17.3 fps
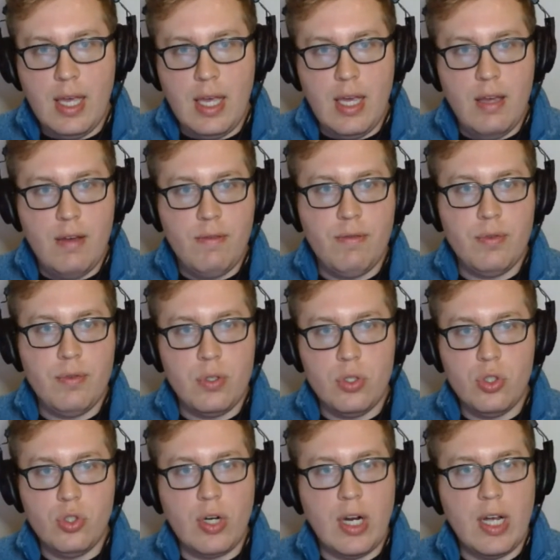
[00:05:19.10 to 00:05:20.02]
If
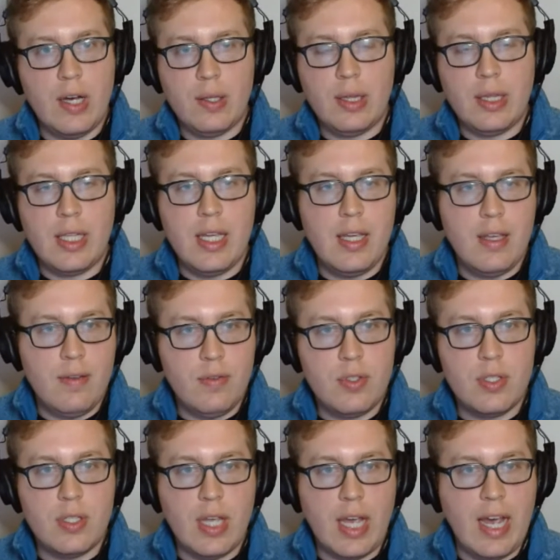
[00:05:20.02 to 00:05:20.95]
Stroud
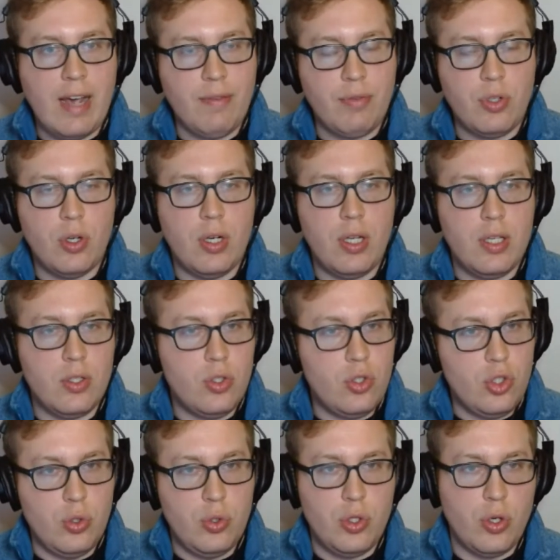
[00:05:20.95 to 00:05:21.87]
leaves after his
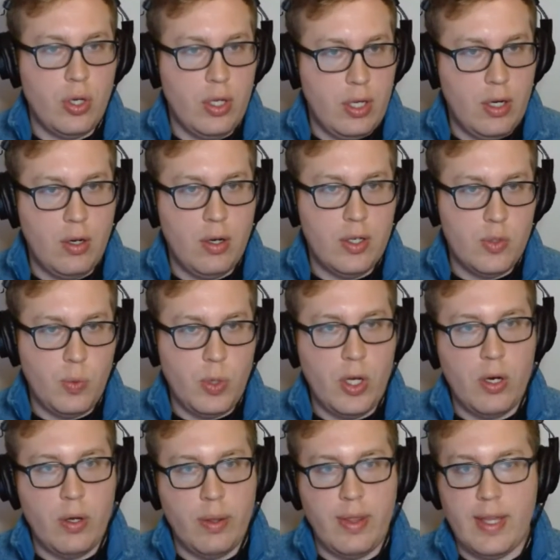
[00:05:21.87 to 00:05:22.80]
junior year, as we
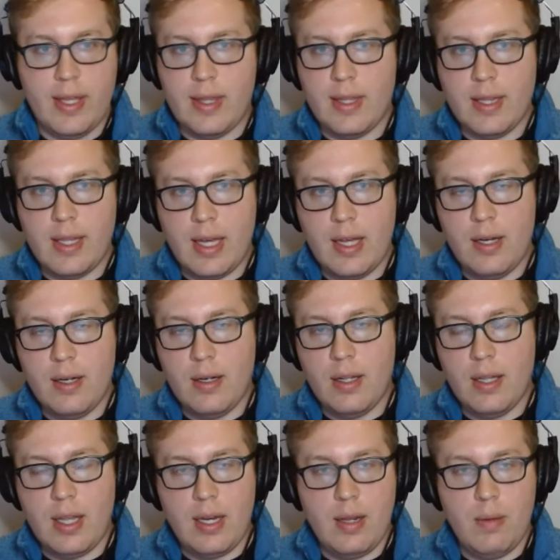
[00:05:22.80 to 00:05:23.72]
all think
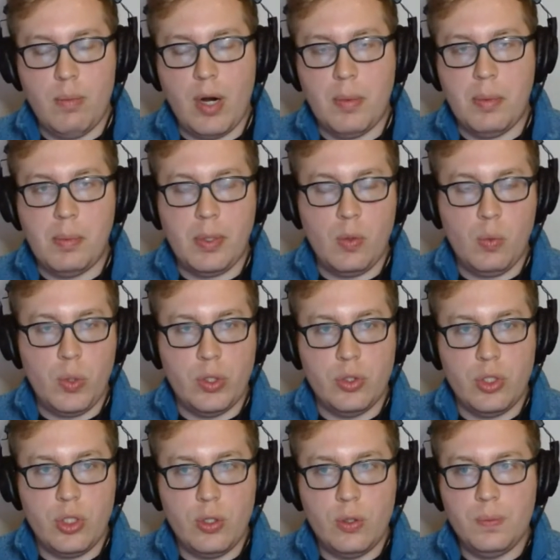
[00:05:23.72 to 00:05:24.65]
that he probably will
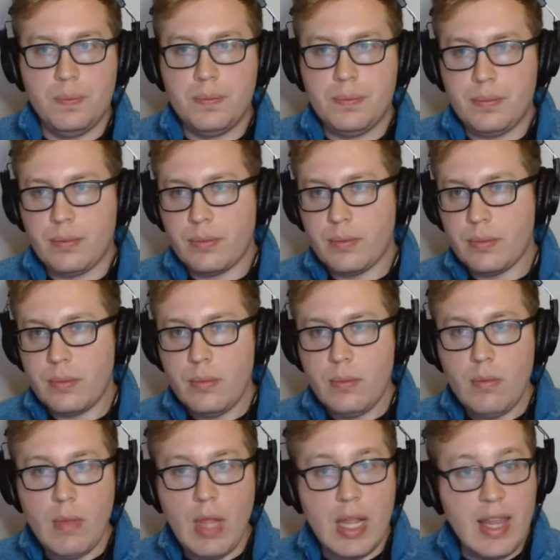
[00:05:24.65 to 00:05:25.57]
do,
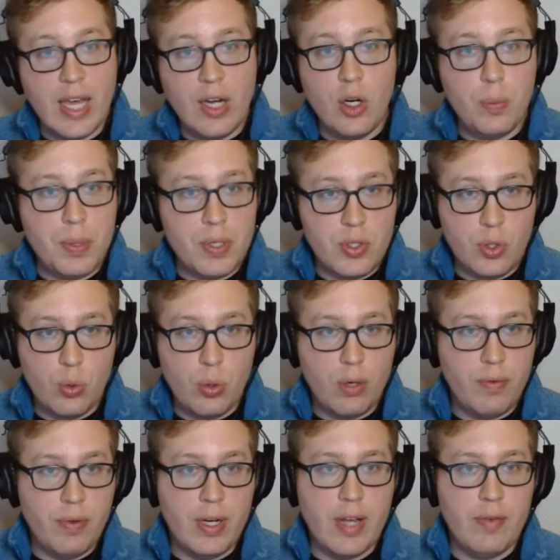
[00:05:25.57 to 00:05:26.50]
that opens the
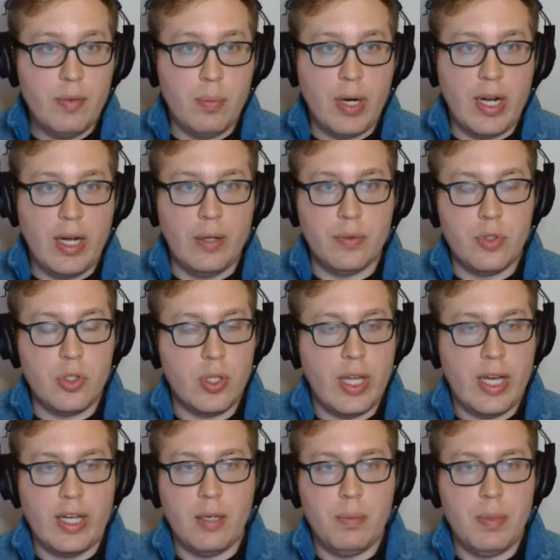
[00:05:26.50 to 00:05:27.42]
door for Devin Brown. So
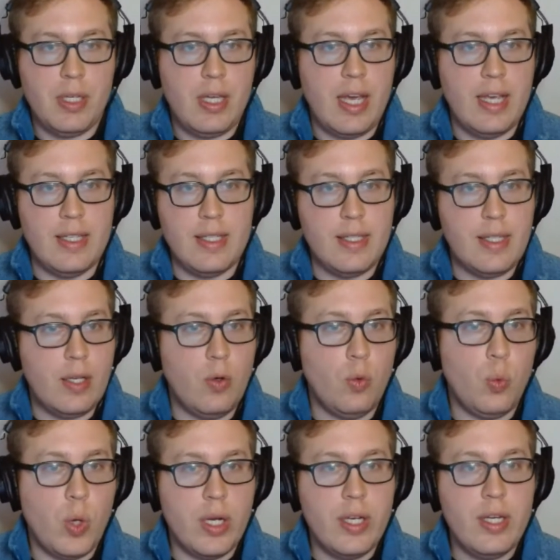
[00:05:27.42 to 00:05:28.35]
that could be a sit
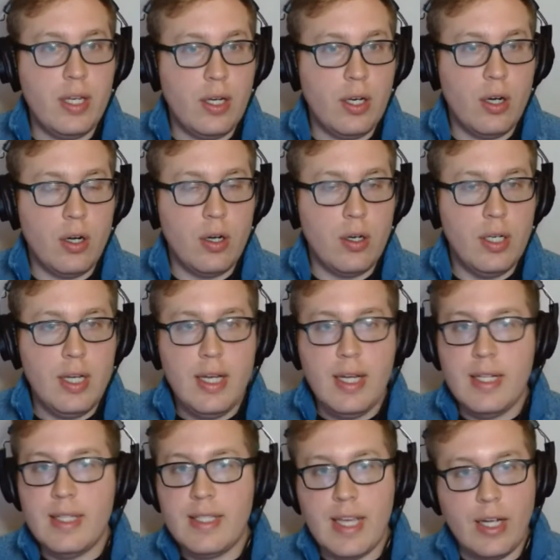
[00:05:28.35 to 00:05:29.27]
1 year,
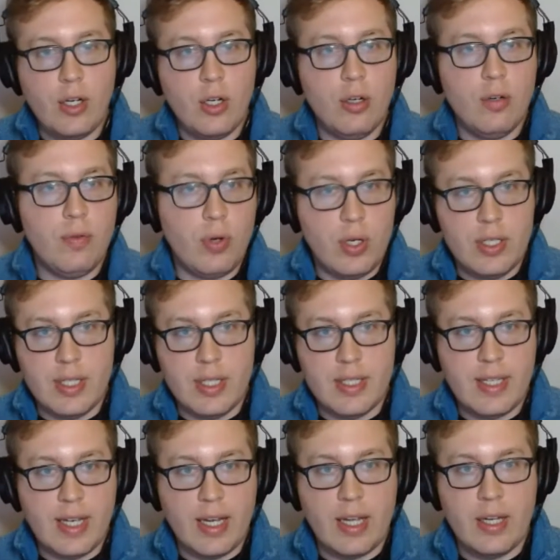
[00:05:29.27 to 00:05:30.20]
take over as a
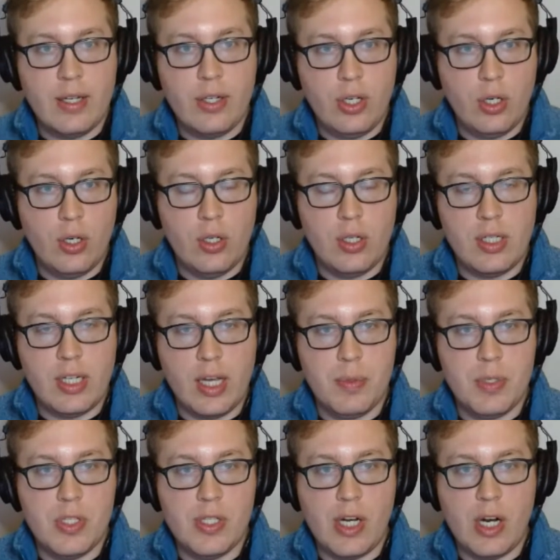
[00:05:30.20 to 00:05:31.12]
second year
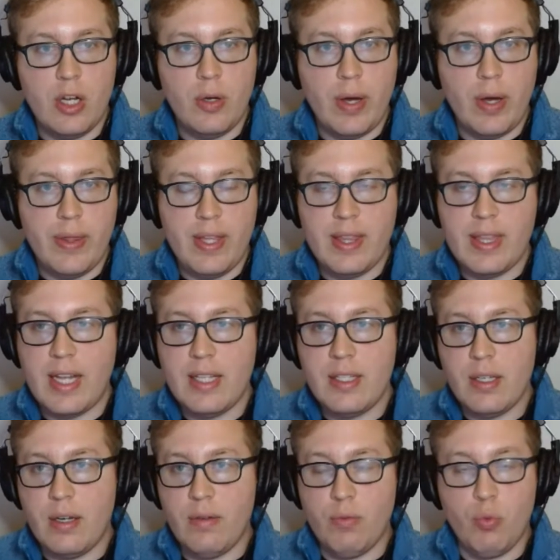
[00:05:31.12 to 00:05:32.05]
type scenario. I think
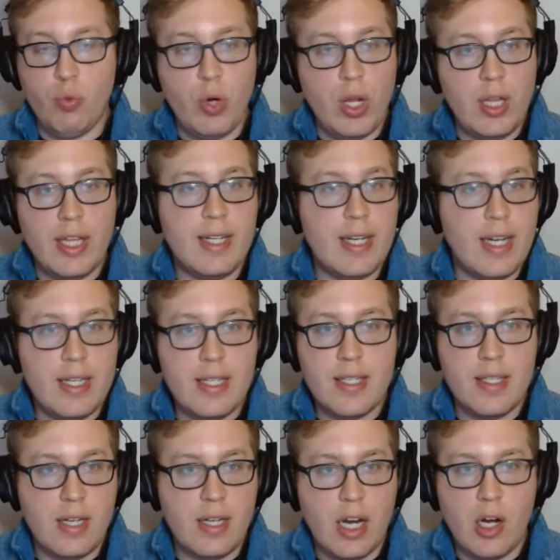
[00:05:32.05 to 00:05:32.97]
that's a really
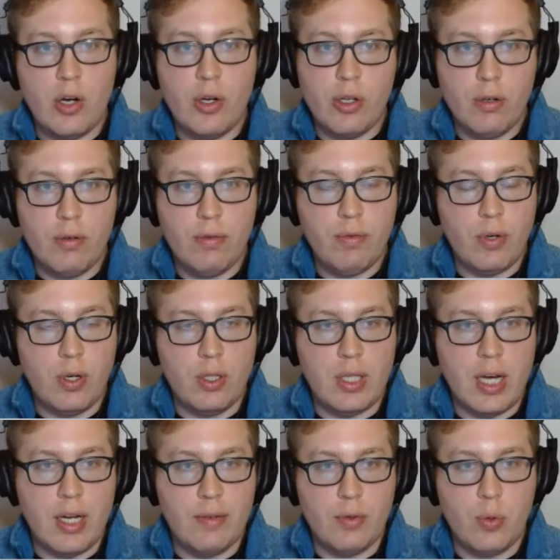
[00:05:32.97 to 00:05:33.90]
nice scenario for a
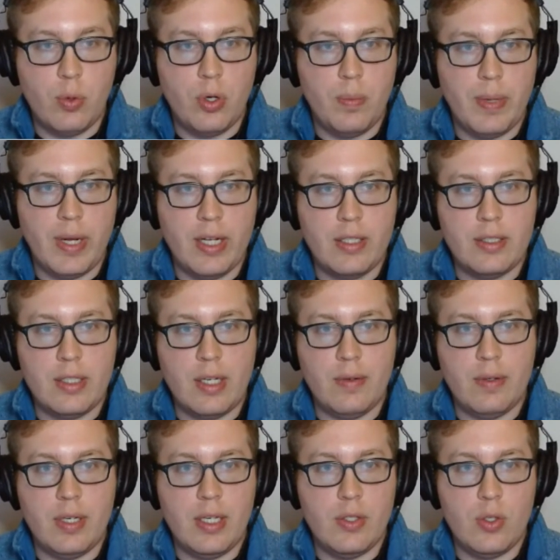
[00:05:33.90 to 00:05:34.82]
lot of quarterbacks
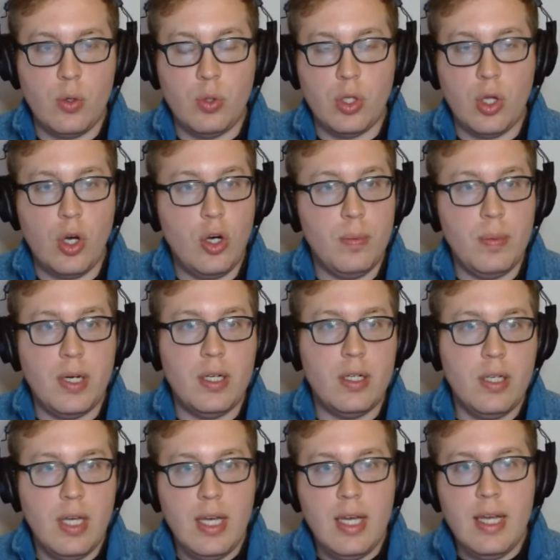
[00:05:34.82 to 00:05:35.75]
nowadays.
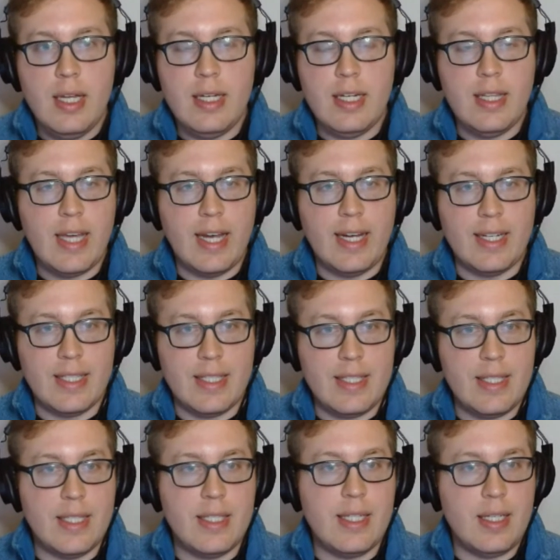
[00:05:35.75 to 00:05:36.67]
Oklahoma did that
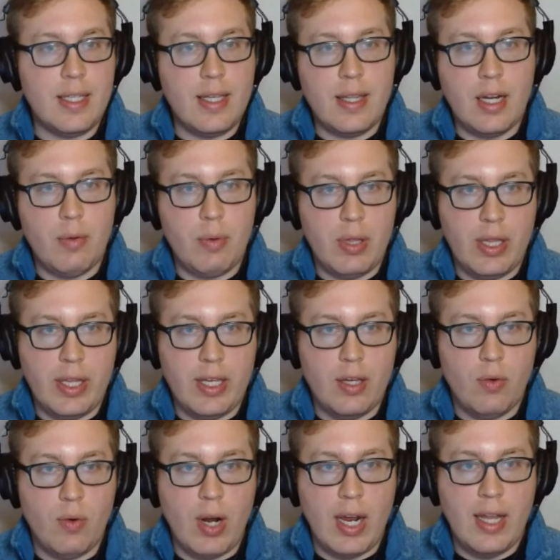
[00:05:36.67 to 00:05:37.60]
consistently there with
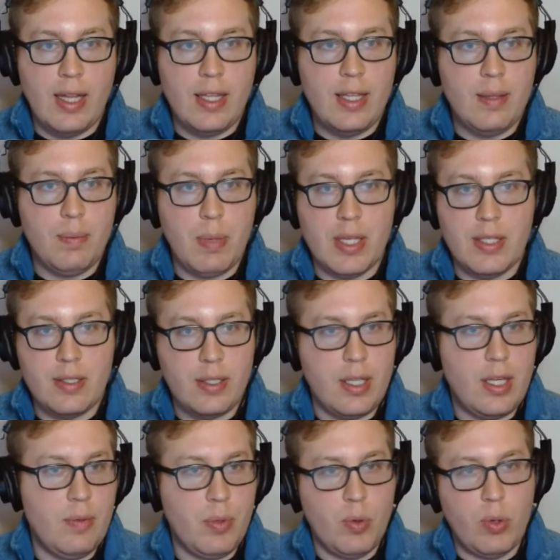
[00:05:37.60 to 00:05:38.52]
Lincoln Riley. Basically,
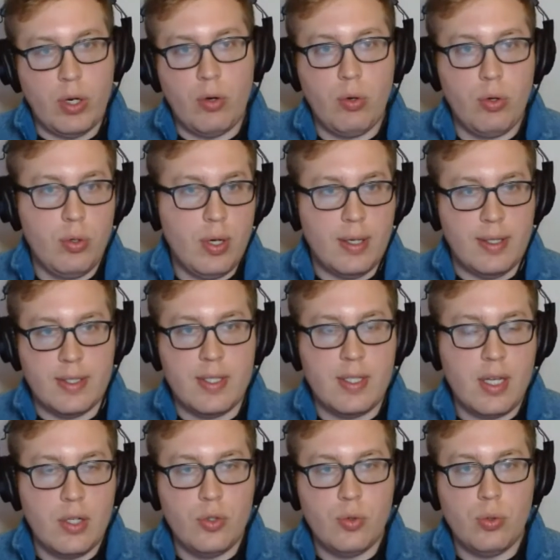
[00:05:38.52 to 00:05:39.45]
he would recruit on a
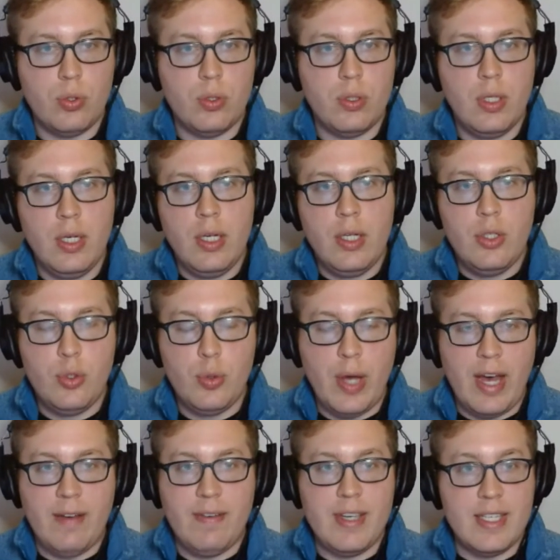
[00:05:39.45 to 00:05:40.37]
schedule to
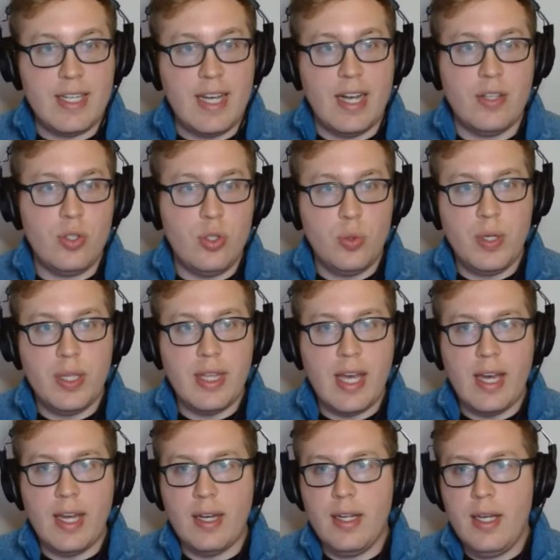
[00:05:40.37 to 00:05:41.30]
have his guys doing
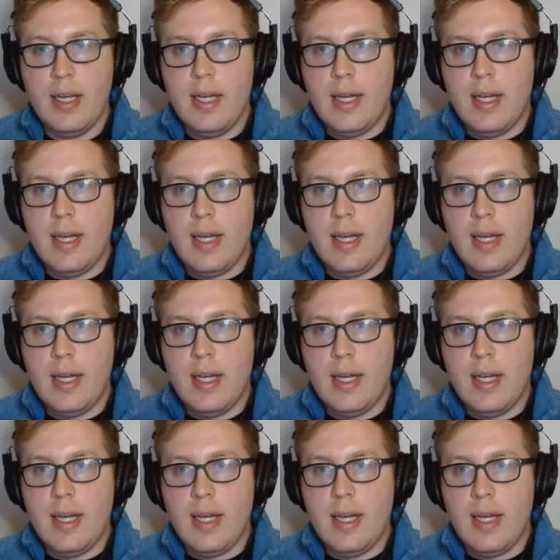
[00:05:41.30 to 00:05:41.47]
that.